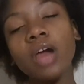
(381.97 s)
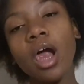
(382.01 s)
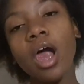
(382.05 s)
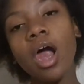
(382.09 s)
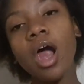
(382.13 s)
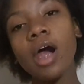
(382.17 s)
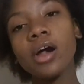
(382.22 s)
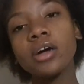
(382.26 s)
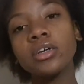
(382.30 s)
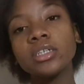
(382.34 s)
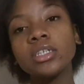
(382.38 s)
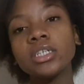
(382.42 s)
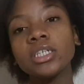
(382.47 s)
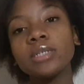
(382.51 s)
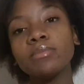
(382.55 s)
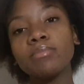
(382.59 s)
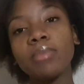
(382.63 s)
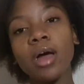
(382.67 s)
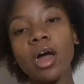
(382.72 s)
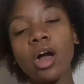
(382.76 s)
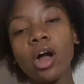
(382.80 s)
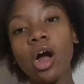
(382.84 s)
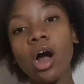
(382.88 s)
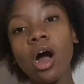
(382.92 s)
I got hit
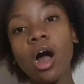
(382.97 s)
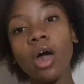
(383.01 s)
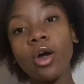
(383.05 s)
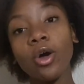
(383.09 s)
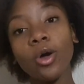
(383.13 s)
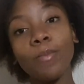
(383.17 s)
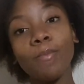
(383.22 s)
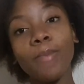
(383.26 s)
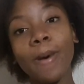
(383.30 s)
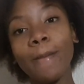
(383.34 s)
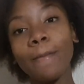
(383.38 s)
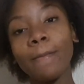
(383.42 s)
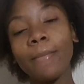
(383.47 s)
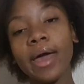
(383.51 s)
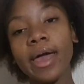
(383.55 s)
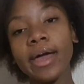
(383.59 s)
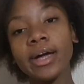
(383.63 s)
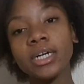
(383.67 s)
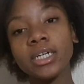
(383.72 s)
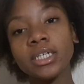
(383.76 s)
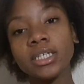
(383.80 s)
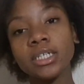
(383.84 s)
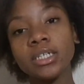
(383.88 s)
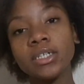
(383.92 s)
by a car, I got bumped by
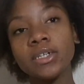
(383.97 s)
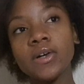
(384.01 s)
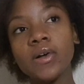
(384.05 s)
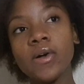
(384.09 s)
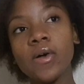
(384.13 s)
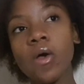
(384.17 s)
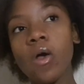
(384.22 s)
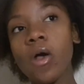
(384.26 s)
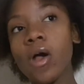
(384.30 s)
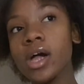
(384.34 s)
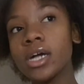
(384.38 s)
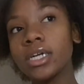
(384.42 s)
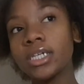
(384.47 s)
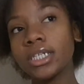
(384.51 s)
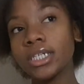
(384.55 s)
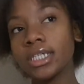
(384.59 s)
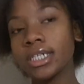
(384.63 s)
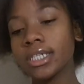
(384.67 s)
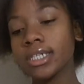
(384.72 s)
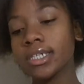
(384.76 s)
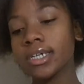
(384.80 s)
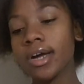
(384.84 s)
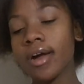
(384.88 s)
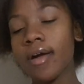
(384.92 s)
a car. I'm
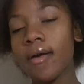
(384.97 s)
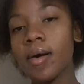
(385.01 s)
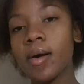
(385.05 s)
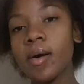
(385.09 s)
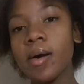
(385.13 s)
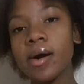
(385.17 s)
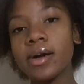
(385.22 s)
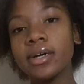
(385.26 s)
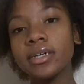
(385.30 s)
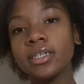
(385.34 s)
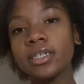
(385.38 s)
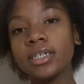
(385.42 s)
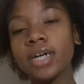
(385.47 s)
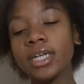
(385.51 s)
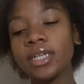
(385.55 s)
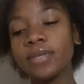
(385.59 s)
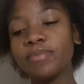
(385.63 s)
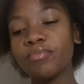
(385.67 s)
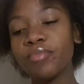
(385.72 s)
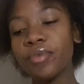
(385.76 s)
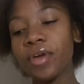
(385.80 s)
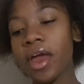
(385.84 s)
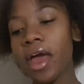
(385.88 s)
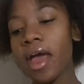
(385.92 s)
like, I
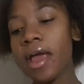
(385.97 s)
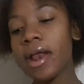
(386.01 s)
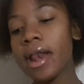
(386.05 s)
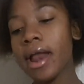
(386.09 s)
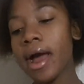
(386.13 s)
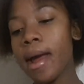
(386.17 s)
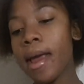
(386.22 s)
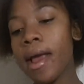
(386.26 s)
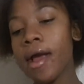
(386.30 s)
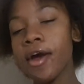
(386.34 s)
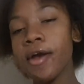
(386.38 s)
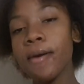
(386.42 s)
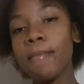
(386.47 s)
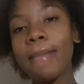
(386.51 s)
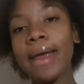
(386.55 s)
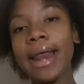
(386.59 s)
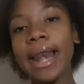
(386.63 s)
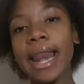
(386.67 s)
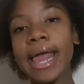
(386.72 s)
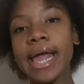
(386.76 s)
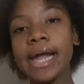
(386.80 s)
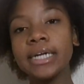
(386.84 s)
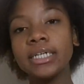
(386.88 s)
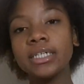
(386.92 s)
spray I hurt my
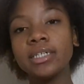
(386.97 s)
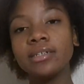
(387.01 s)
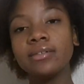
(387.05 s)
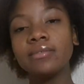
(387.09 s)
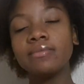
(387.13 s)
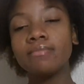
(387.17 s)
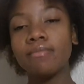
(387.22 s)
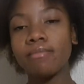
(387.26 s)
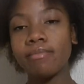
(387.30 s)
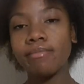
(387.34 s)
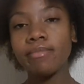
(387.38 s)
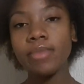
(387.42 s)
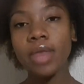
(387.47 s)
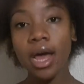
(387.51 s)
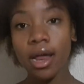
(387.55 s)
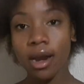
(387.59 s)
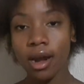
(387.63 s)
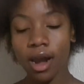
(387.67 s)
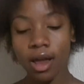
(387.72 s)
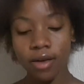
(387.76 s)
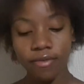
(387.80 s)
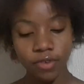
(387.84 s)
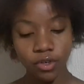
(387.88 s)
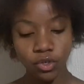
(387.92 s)
leg. No, I'd
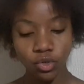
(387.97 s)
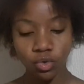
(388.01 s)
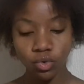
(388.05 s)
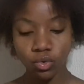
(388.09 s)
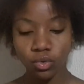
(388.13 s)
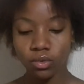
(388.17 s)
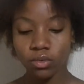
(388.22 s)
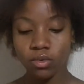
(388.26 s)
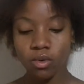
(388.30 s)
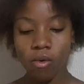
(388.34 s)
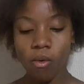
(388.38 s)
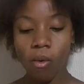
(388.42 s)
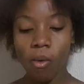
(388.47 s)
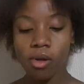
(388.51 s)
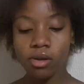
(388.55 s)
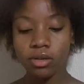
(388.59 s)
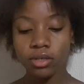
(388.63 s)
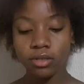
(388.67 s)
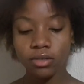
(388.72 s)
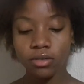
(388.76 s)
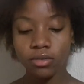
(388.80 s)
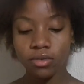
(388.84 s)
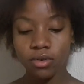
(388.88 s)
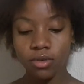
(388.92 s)
laugh at you.
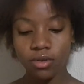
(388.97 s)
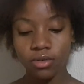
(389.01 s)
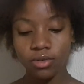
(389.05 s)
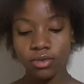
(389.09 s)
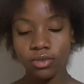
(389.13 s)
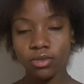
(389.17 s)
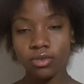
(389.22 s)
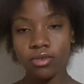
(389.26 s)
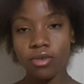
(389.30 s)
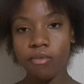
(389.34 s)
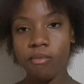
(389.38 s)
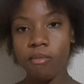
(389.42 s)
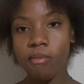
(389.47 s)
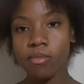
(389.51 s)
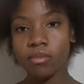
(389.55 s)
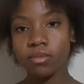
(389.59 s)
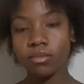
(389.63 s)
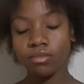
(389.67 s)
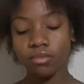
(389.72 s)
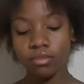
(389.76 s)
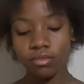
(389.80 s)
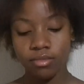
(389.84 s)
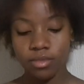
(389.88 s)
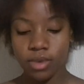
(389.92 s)
Cause
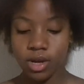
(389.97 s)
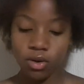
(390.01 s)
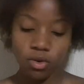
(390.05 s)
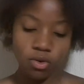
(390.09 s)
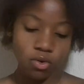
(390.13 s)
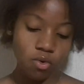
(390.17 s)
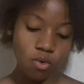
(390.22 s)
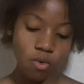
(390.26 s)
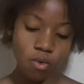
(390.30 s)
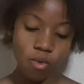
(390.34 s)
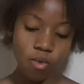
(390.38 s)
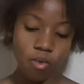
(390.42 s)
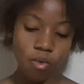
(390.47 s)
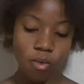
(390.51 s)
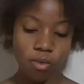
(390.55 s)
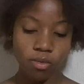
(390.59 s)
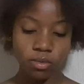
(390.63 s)
I don't know.